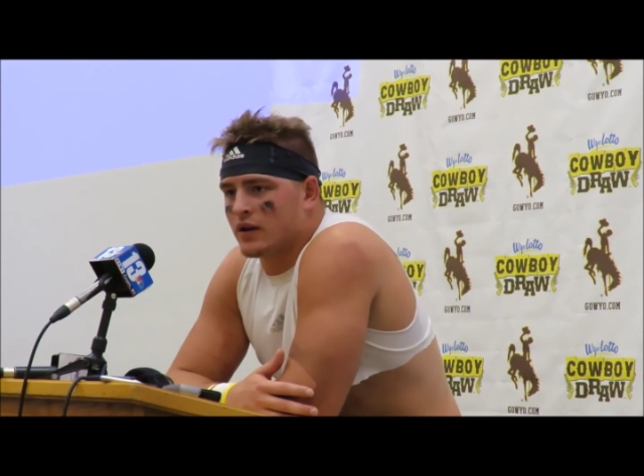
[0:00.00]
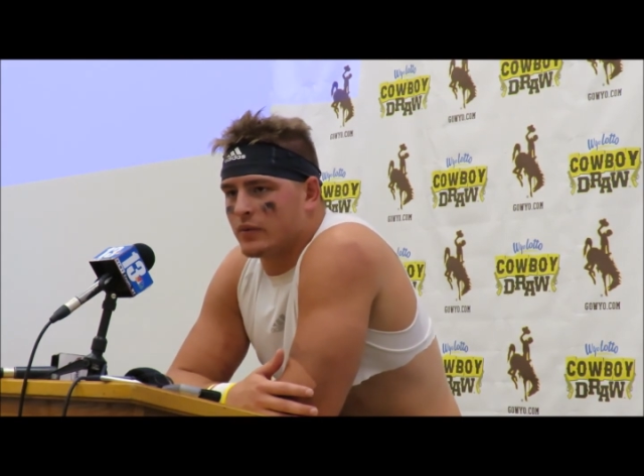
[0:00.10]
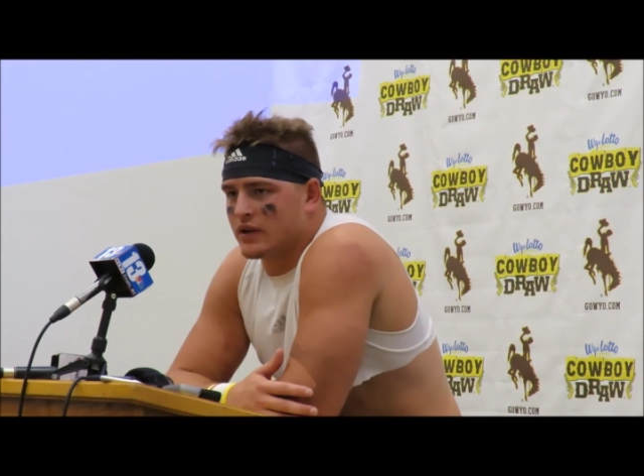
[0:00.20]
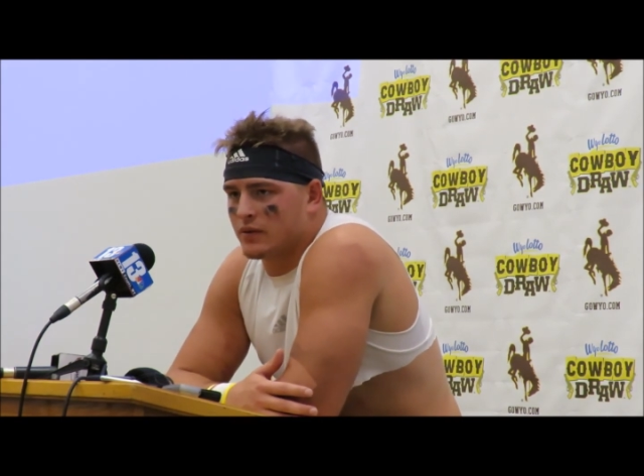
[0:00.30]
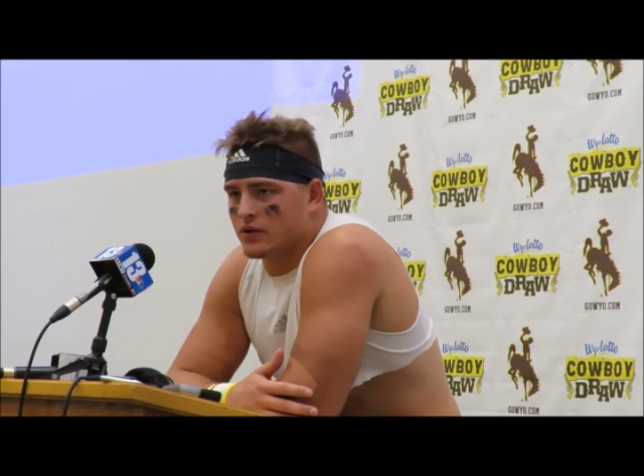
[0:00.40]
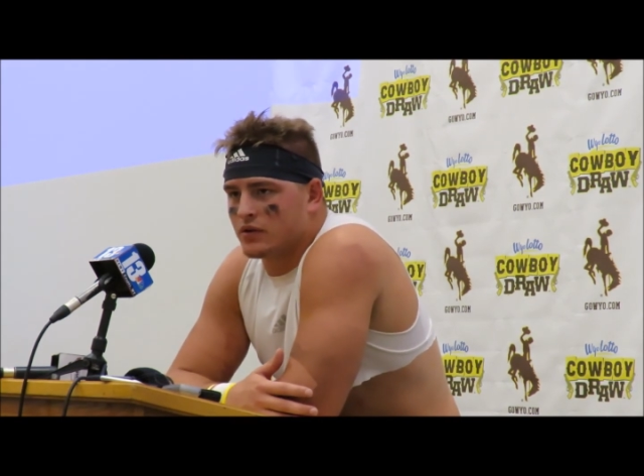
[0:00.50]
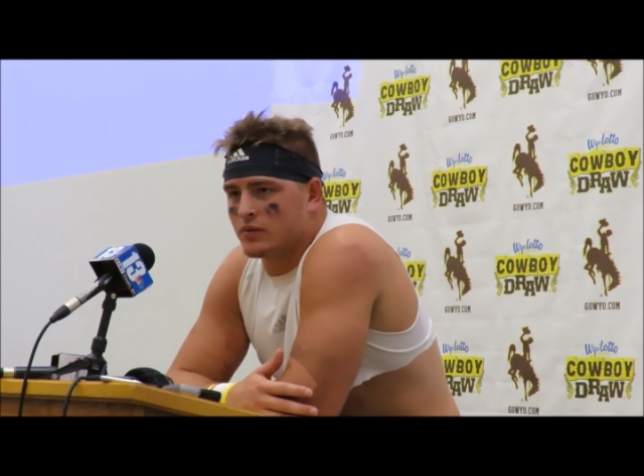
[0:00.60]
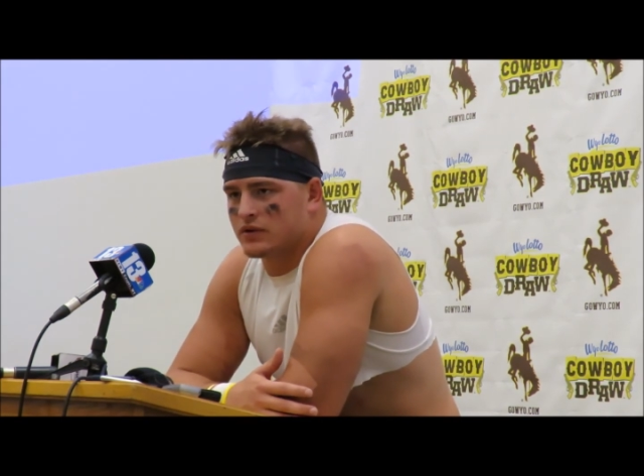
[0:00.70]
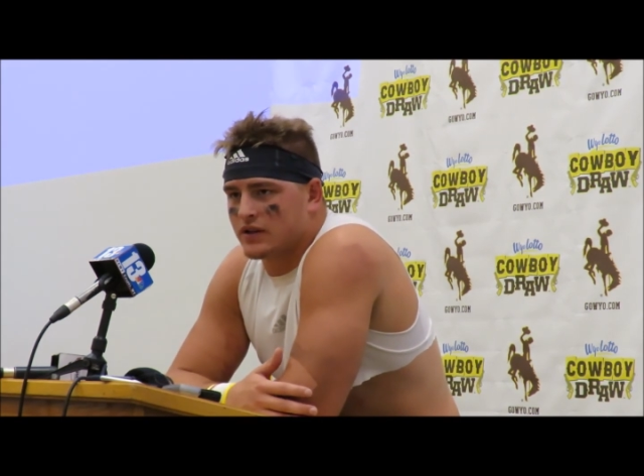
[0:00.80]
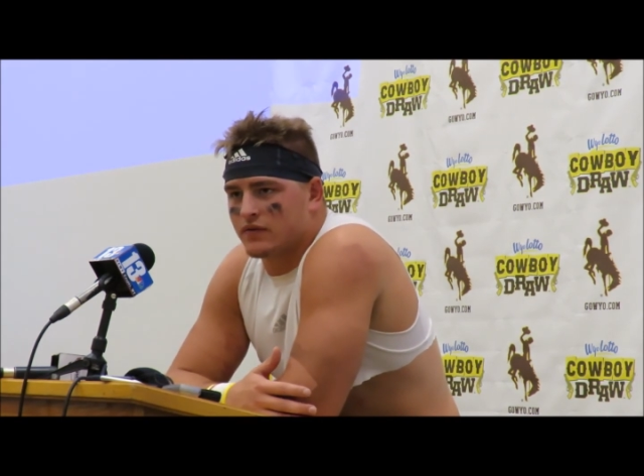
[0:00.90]
I mean, they were doing
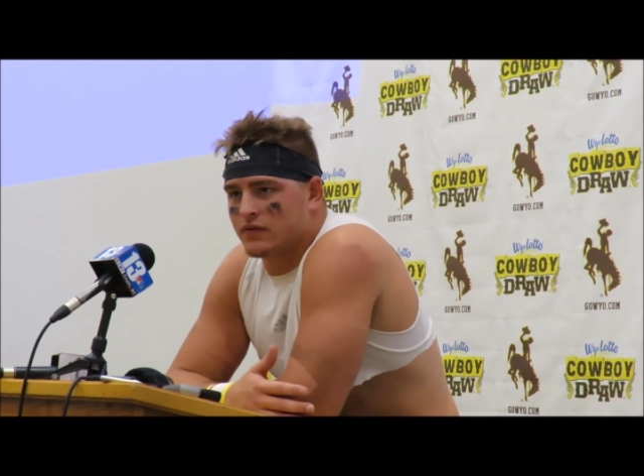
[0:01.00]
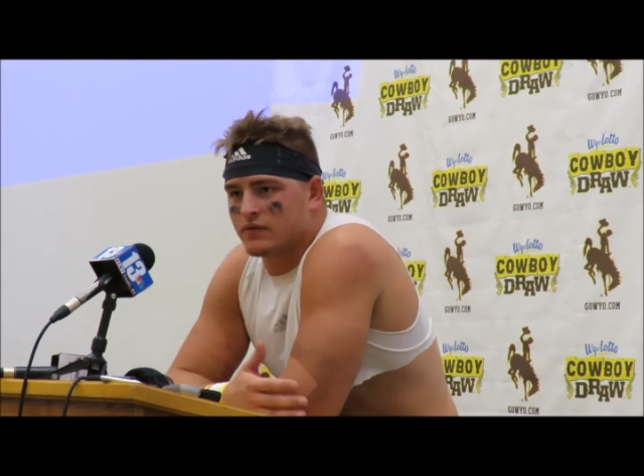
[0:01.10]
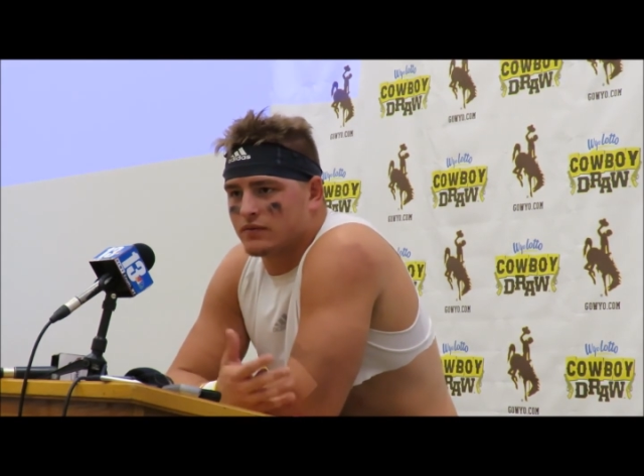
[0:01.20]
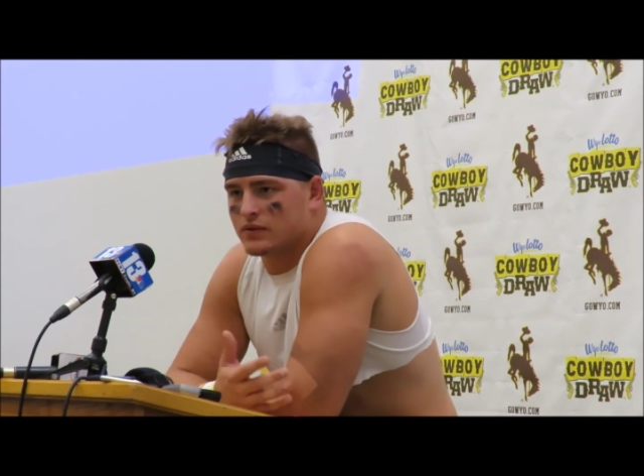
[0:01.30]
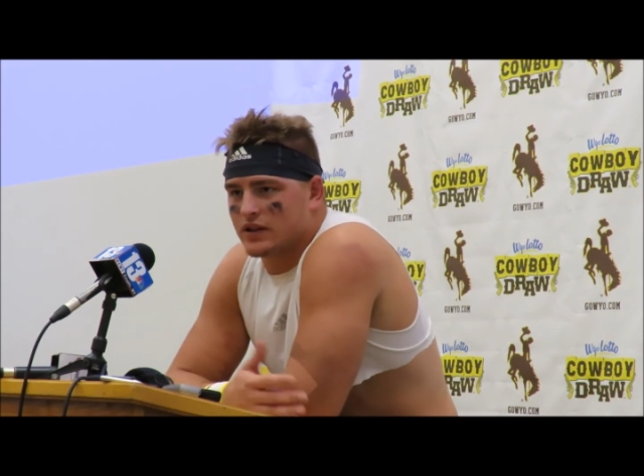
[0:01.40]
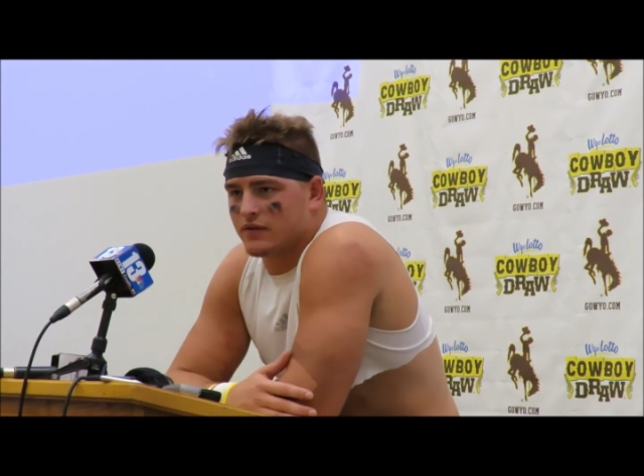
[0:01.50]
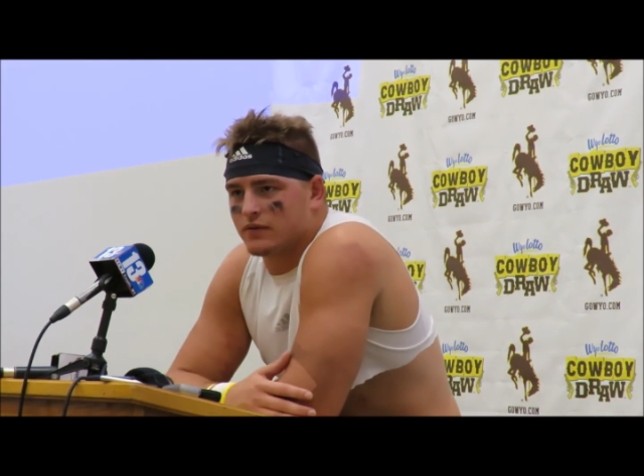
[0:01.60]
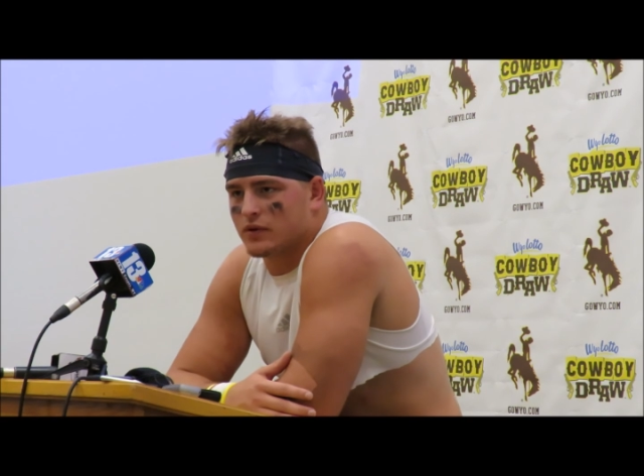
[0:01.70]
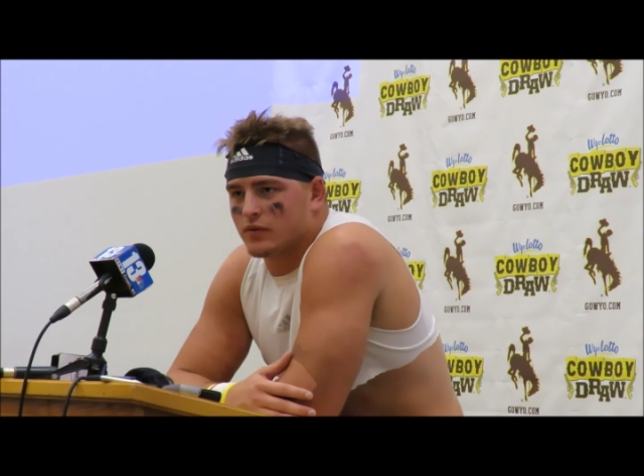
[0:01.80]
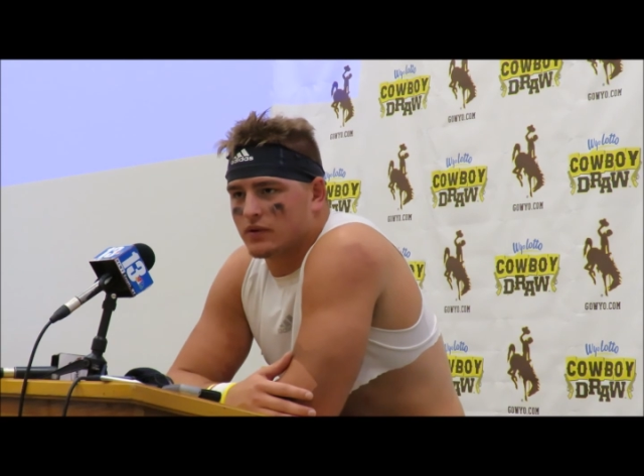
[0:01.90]
what they've did
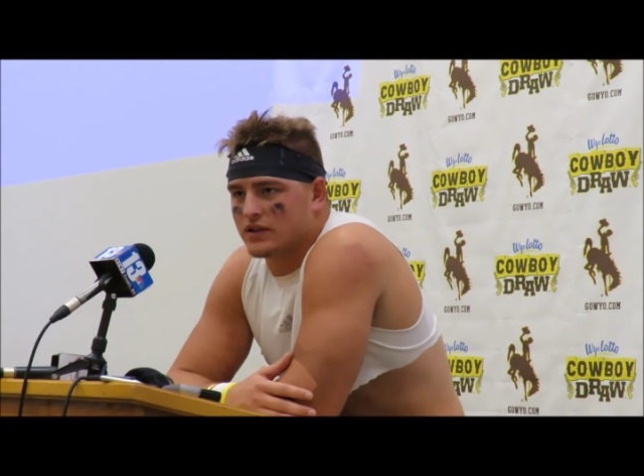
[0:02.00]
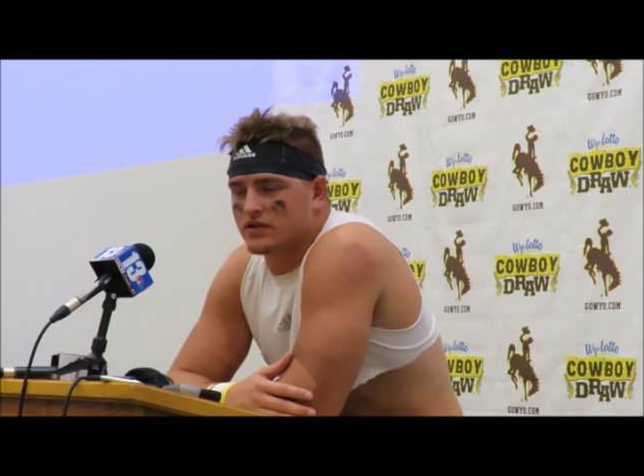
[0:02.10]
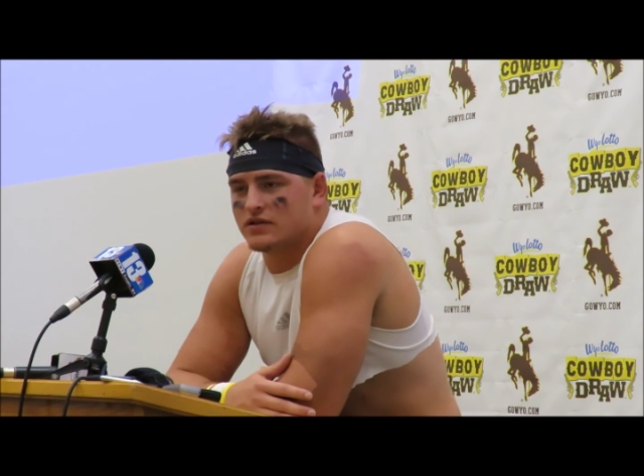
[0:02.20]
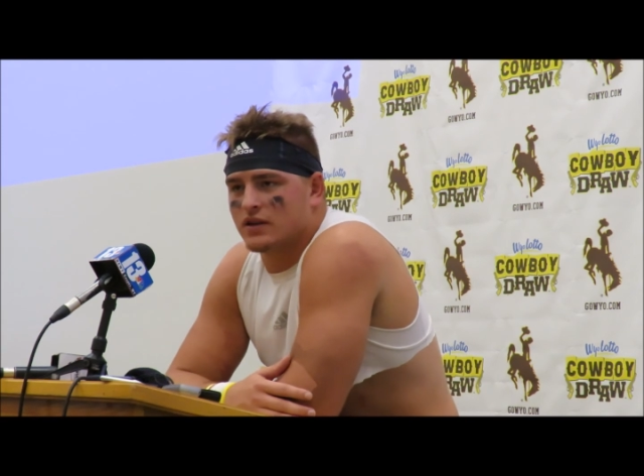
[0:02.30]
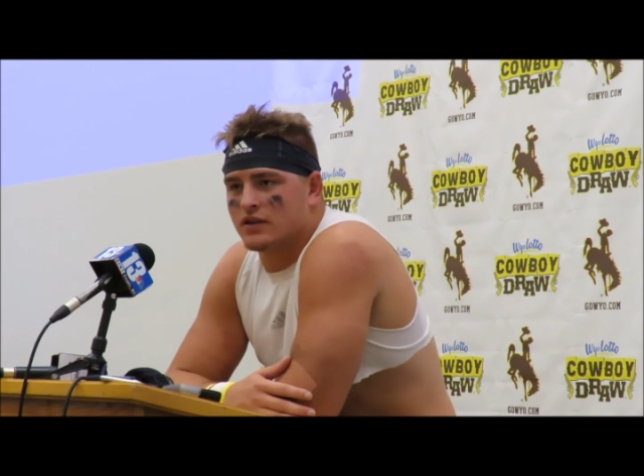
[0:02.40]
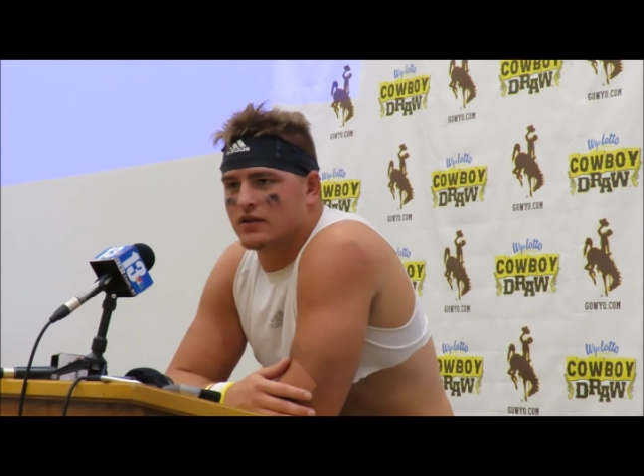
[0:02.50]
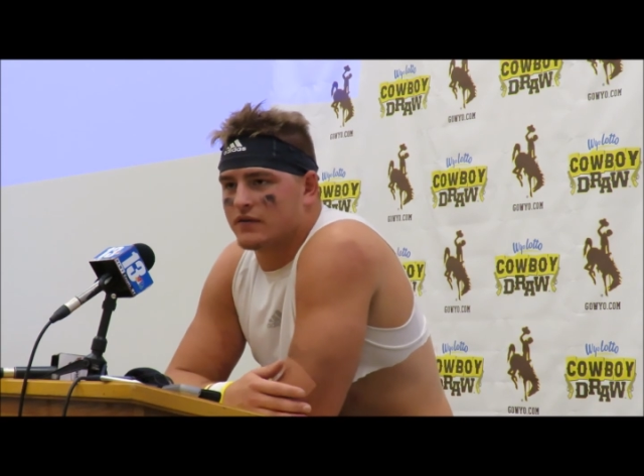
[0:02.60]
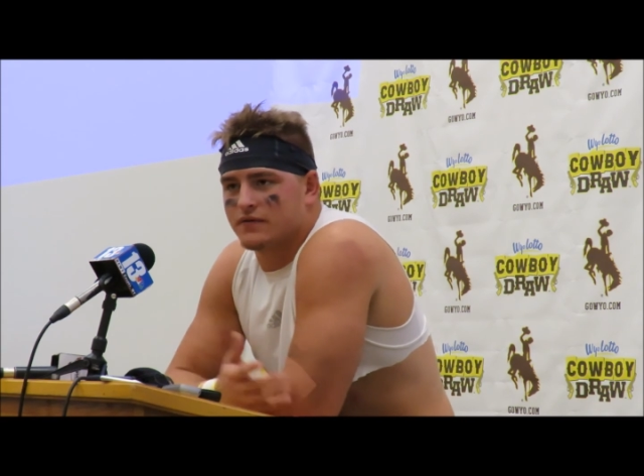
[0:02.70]
what Leach has done